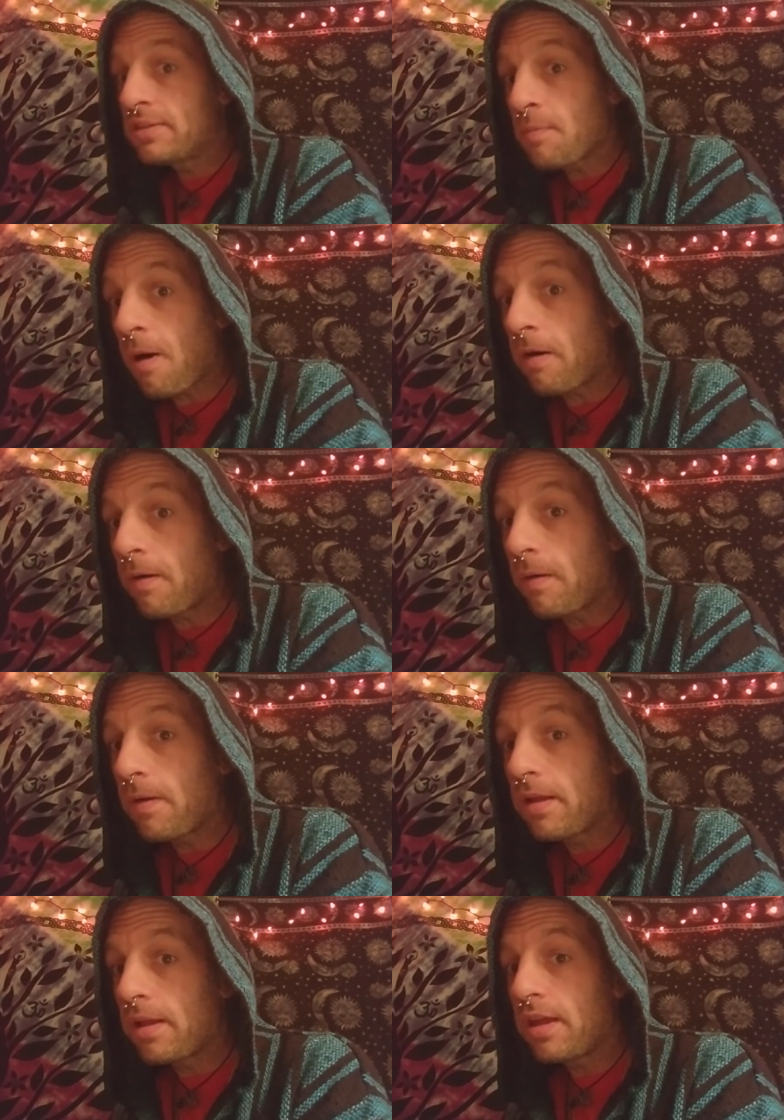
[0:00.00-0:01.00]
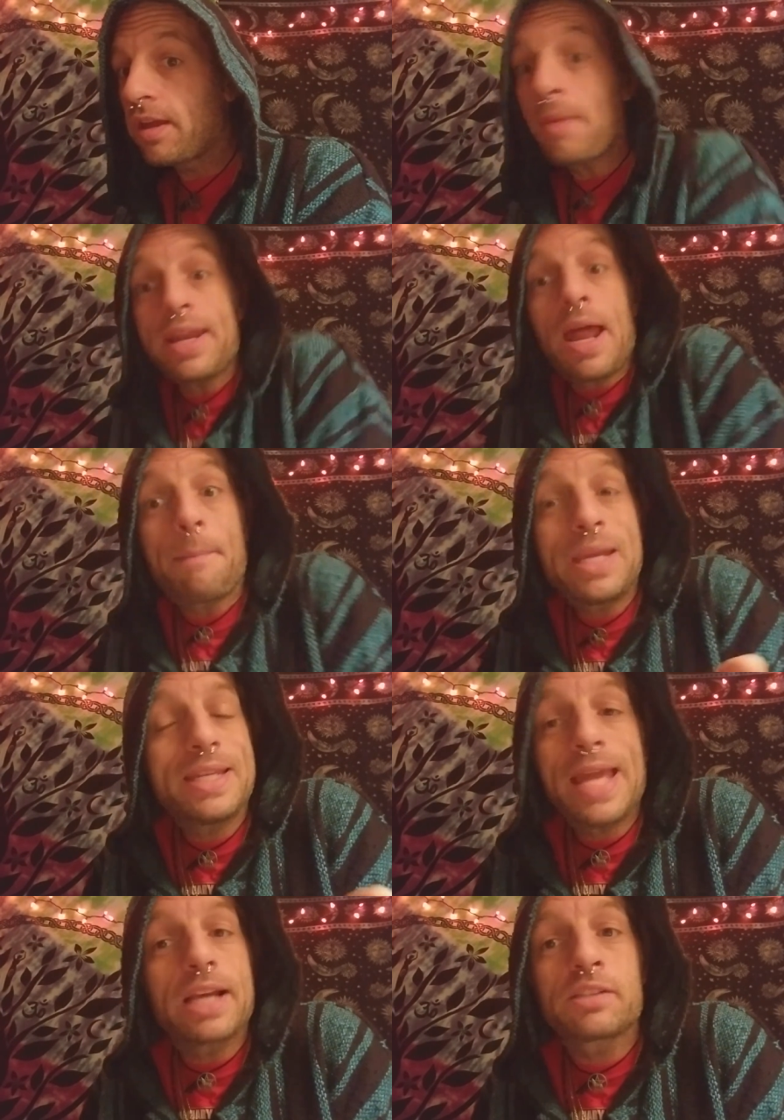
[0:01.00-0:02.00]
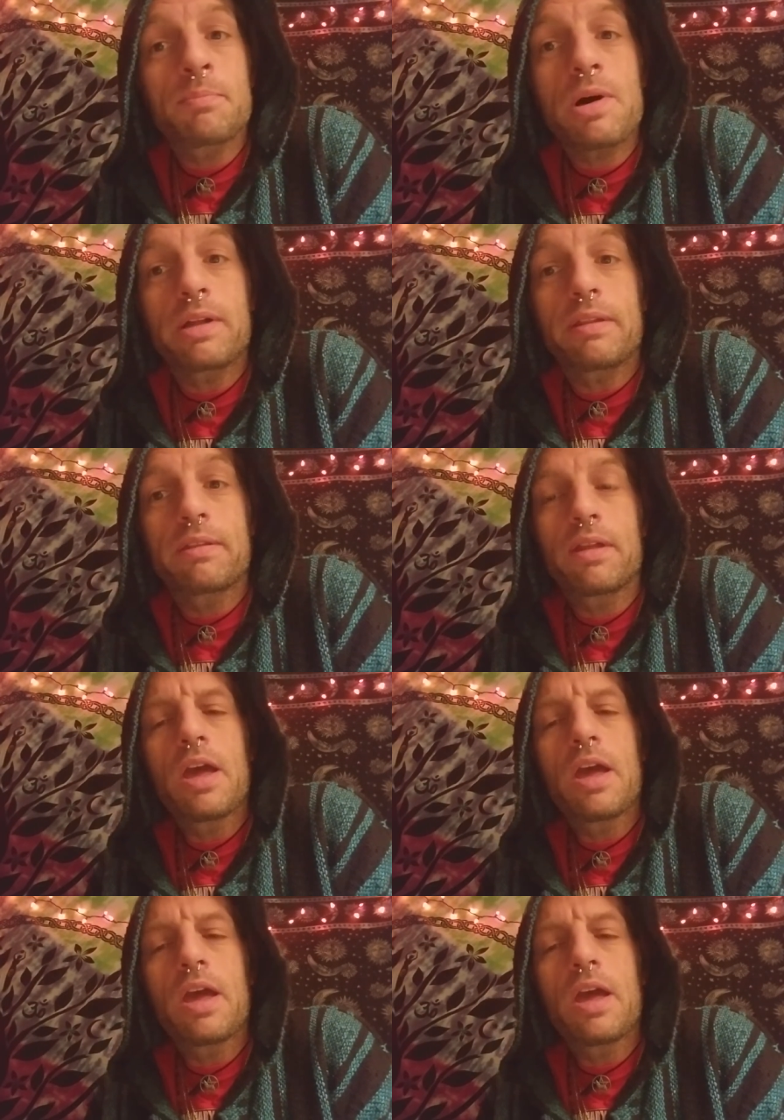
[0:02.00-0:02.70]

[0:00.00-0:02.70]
tomorrow, might not be next month,